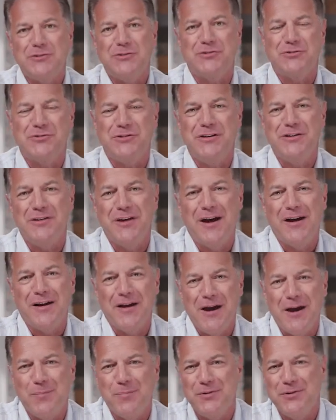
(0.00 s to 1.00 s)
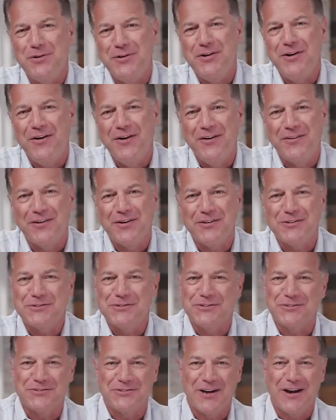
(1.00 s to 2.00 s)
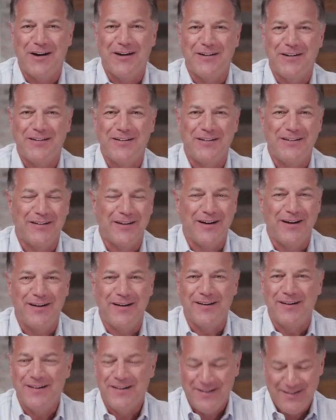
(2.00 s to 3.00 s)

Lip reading: to see that happen on our society today?